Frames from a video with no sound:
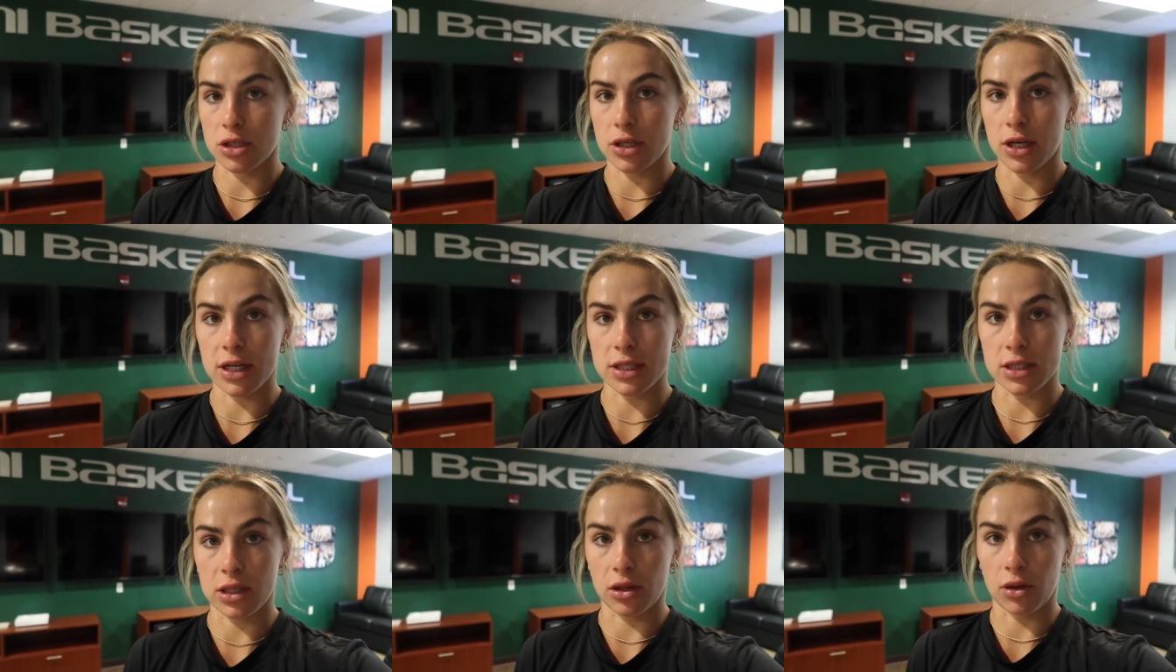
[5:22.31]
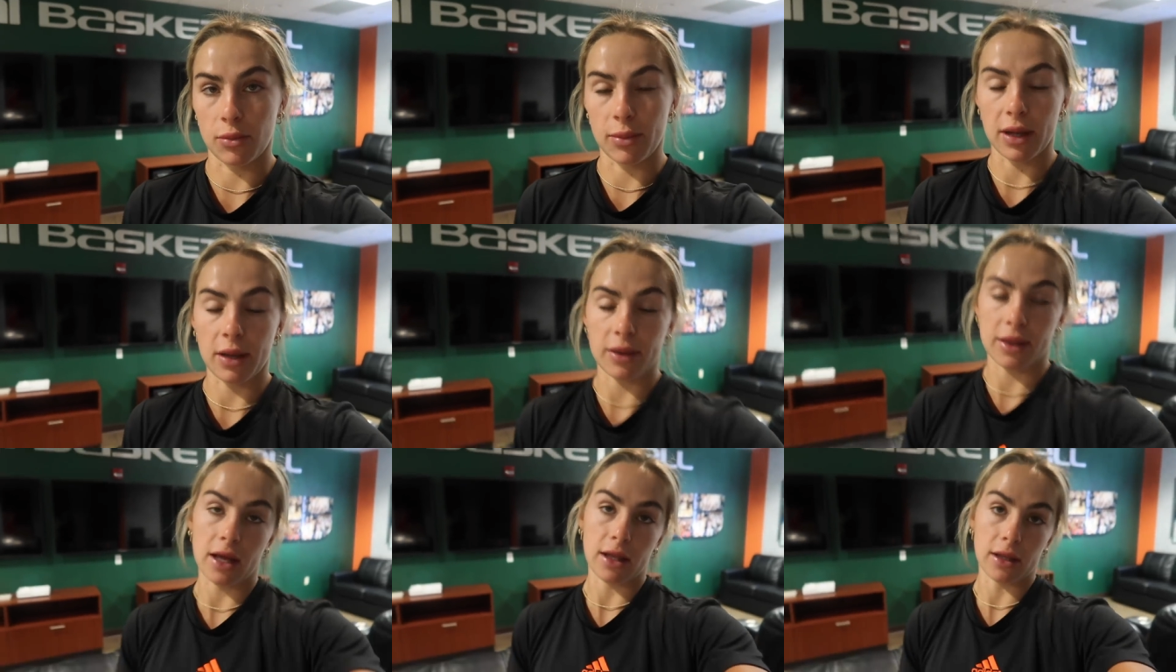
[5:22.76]
you guys a little
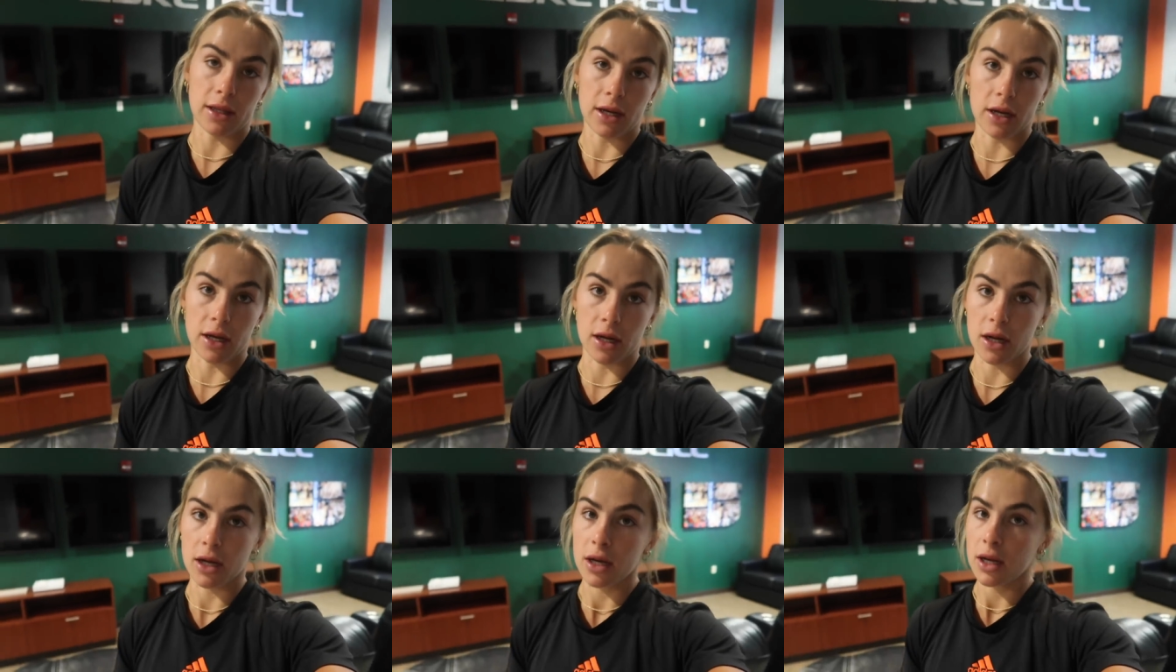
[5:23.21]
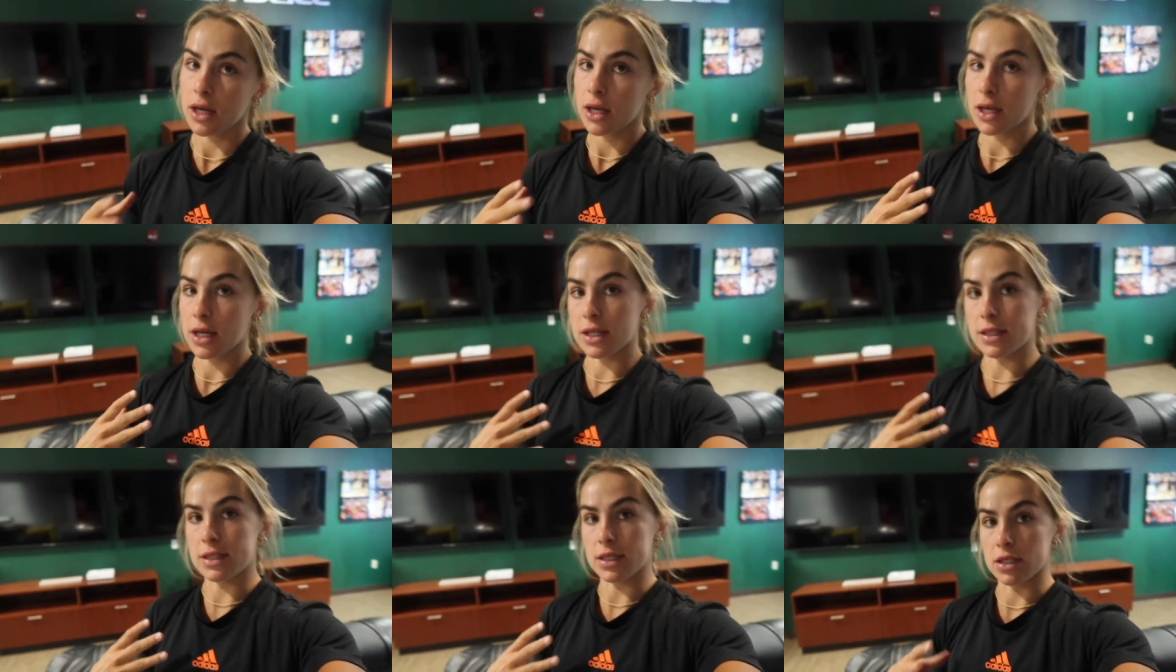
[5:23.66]
about that later.
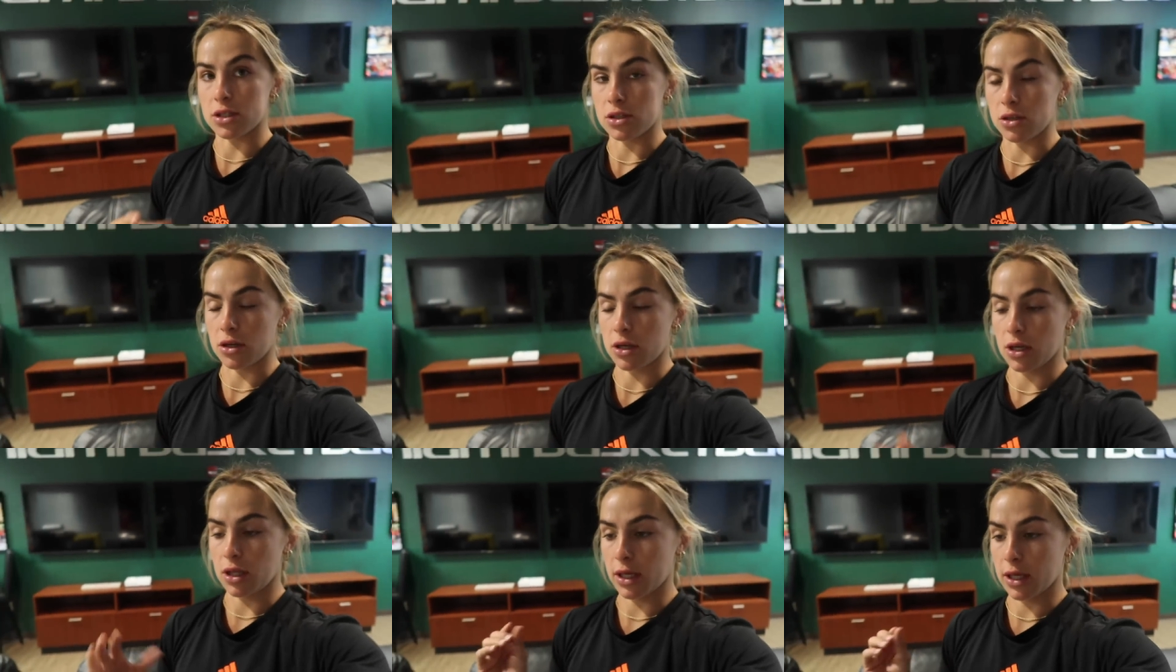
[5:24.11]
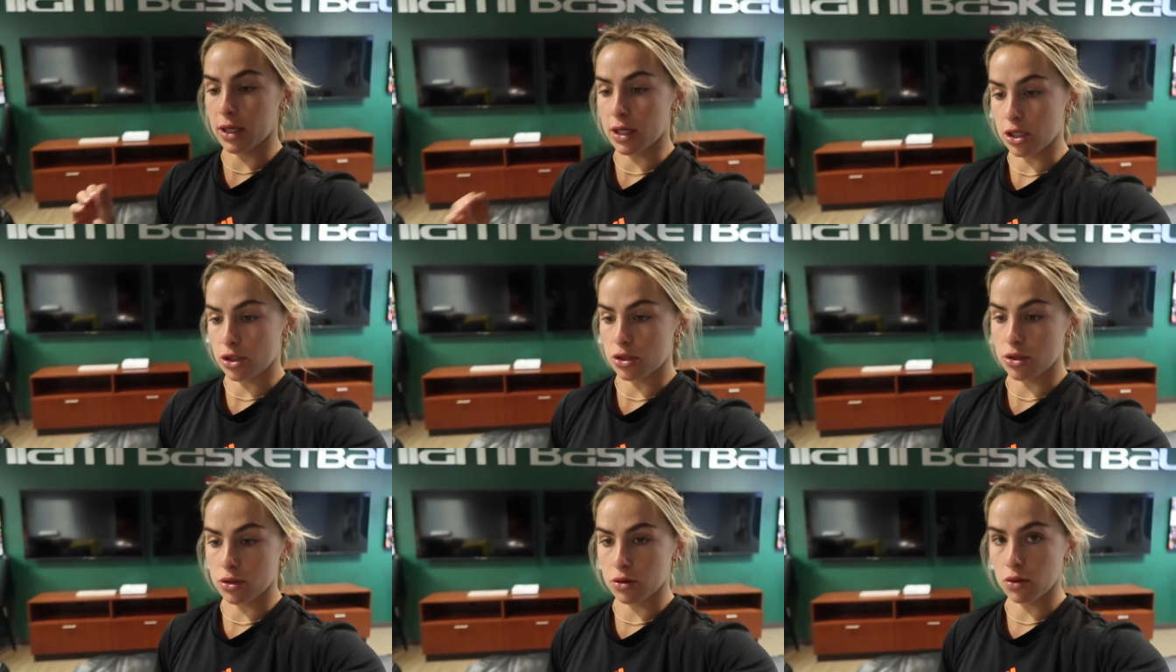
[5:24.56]
It's easier to like
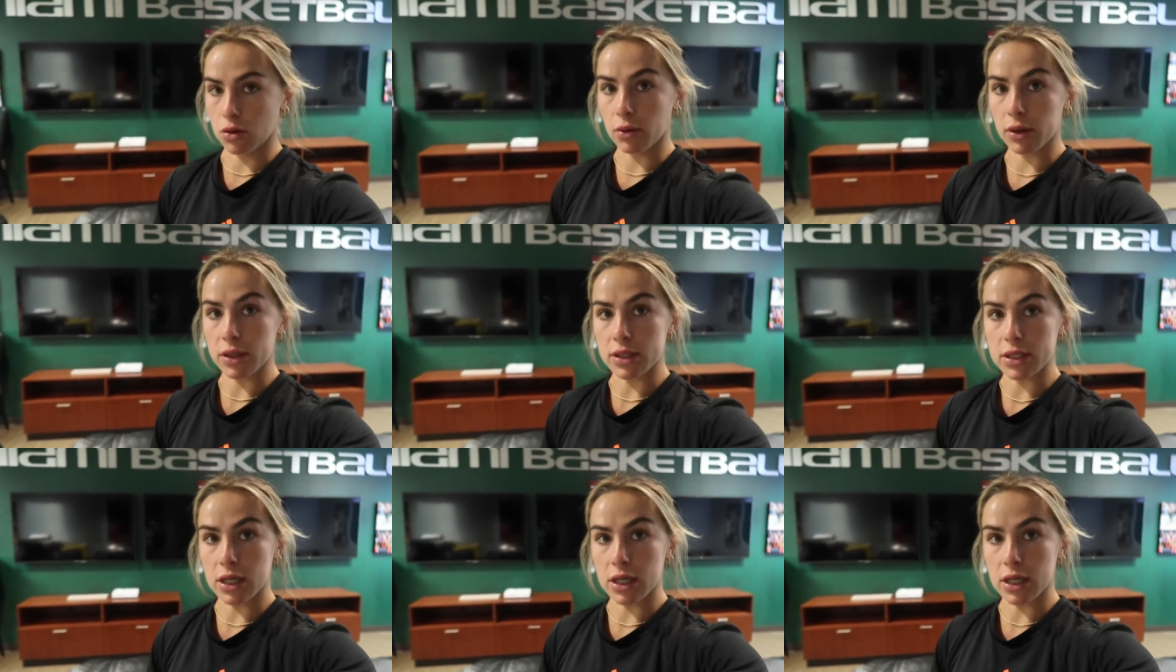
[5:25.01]
get your schoolwork